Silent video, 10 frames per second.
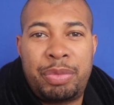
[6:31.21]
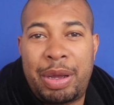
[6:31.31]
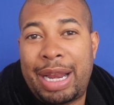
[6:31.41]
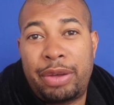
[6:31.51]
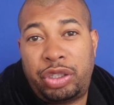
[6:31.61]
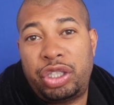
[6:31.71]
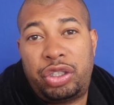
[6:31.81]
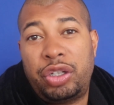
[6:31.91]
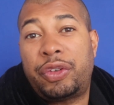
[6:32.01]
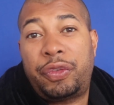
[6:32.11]
about how she
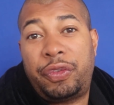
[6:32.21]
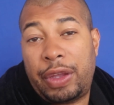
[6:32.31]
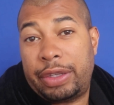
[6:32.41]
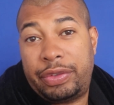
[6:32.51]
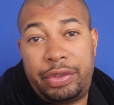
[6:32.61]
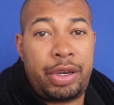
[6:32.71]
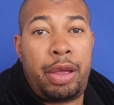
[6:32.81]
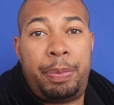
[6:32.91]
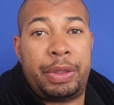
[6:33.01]
should have fessed up